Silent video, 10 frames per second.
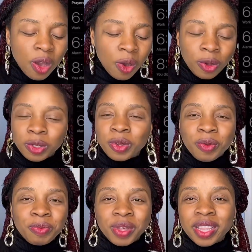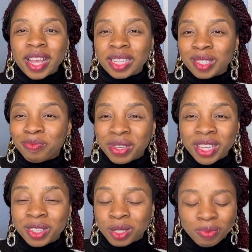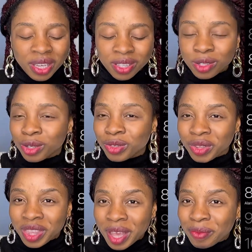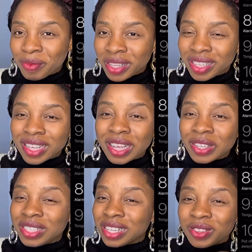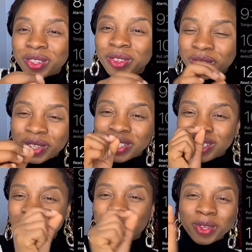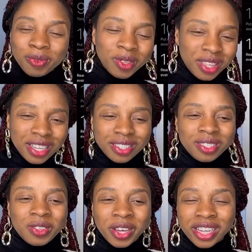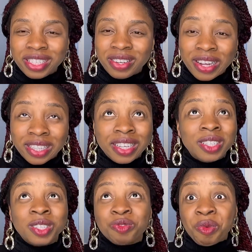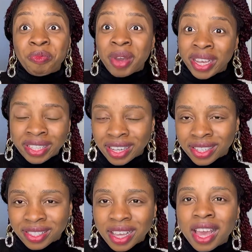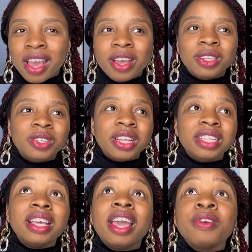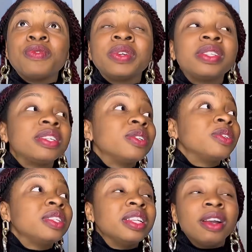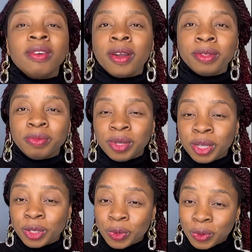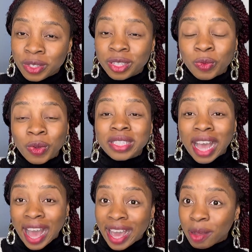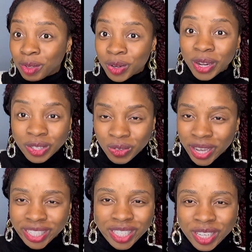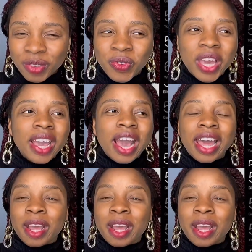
Or 12 minutes, begin to speak in tongues for 10 minutes. I just set all of those small, small things, nuggets here and there, just reminders so that every single thing around me is oozing what I am trying to achieve and